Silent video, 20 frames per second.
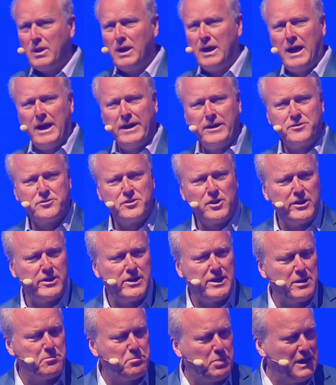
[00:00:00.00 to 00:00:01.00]
And it's not
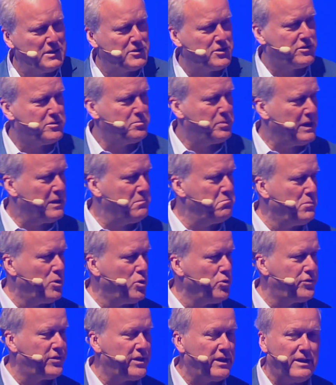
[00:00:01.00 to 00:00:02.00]
only a pleasure to be in
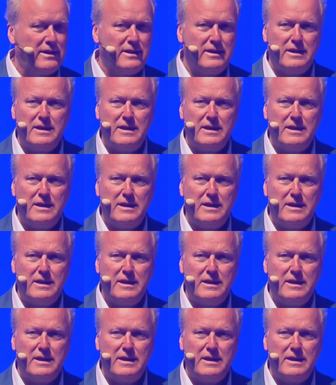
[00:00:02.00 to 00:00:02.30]
Malta